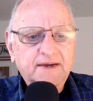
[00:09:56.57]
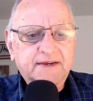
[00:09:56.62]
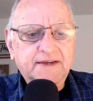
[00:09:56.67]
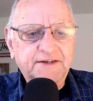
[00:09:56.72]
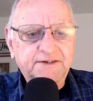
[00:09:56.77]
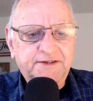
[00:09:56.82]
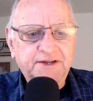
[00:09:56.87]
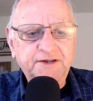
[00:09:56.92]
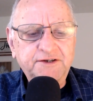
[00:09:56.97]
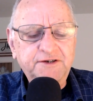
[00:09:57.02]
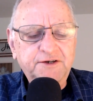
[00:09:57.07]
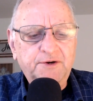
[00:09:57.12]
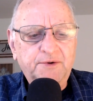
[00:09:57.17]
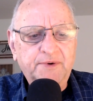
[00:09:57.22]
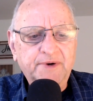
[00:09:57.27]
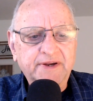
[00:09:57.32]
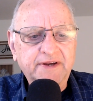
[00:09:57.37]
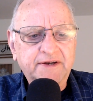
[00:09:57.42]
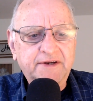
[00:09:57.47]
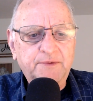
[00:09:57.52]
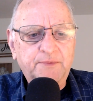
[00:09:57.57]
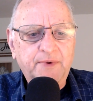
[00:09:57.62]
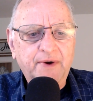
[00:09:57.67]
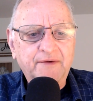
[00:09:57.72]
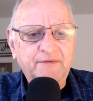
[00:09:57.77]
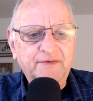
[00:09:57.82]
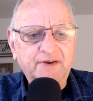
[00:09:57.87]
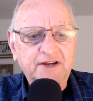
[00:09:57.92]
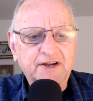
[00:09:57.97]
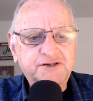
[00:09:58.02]
uh, continue to read in
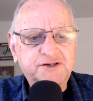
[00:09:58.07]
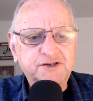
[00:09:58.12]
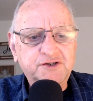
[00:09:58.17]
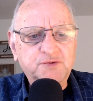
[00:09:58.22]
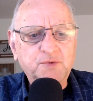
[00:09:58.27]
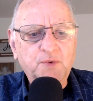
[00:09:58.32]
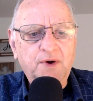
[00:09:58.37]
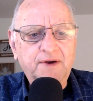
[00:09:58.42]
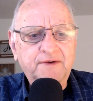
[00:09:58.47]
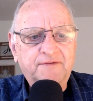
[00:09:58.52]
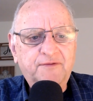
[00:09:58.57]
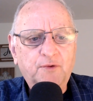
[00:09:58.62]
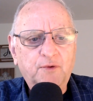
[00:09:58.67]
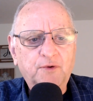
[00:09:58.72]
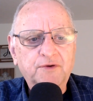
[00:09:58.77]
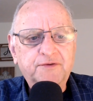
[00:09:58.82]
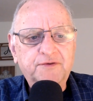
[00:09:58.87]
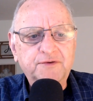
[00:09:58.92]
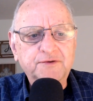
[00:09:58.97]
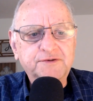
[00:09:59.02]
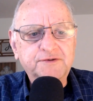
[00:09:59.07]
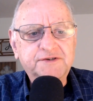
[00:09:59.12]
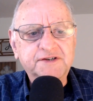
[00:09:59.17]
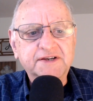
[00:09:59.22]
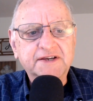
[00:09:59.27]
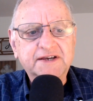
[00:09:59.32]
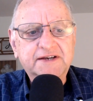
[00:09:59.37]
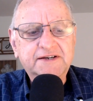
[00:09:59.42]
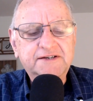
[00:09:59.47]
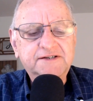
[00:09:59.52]
Revelations 1 4 through
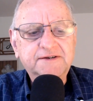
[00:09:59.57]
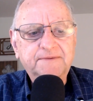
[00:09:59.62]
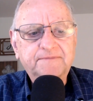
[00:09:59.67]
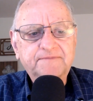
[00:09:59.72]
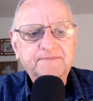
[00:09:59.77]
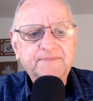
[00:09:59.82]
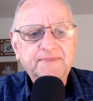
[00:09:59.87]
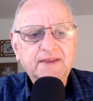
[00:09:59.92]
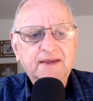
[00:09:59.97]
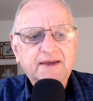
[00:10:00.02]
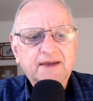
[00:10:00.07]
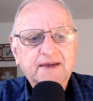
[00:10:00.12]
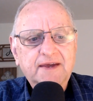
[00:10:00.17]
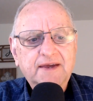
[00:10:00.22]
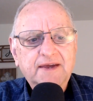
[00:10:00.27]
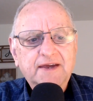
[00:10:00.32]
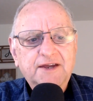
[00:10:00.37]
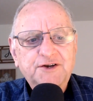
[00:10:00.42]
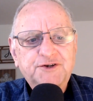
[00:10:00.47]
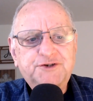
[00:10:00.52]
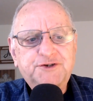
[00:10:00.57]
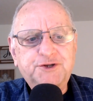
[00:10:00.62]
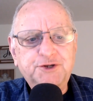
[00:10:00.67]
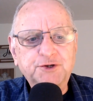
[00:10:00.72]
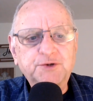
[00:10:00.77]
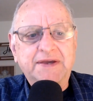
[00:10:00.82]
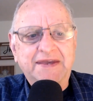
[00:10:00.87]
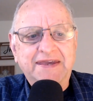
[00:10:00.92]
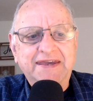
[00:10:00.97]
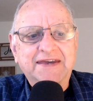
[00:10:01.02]
6.
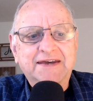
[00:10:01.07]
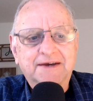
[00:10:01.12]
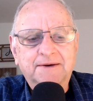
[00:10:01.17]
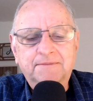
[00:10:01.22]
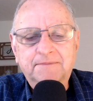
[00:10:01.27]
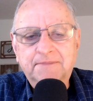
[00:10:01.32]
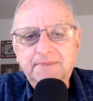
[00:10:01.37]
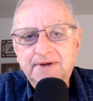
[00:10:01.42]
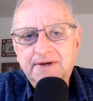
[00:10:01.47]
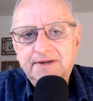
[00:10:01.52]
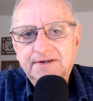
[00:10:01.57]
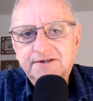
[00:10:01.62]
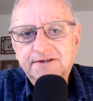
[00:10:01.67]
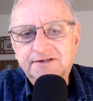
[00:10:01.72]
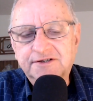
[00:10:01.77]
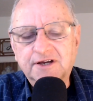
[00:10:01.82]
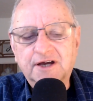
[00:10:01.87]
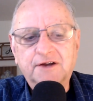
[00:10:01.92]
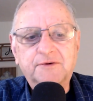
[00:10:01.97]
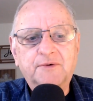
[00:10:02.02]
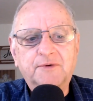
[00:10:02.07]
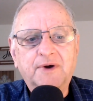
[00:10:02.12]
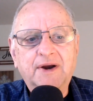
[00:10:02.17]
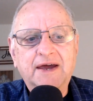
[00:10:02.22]
To him, John